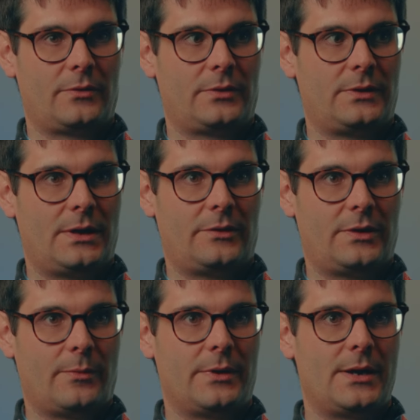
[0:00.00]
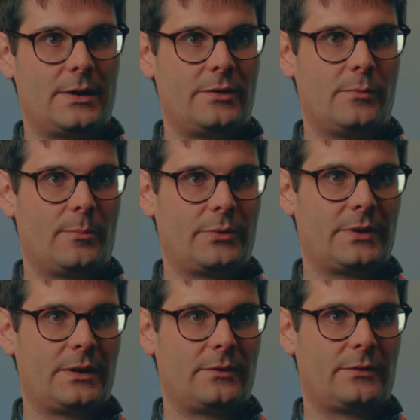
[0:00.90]
that was, it's now at
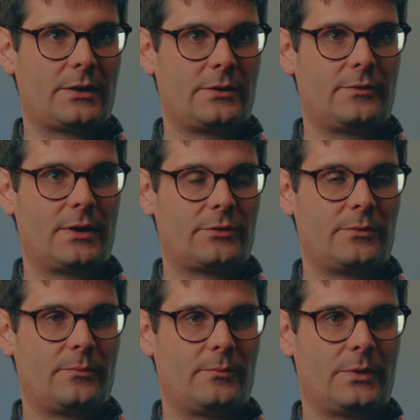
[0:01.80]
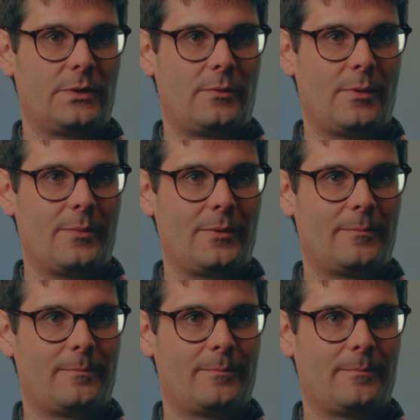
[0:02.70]
91% satisfaction with the equipment.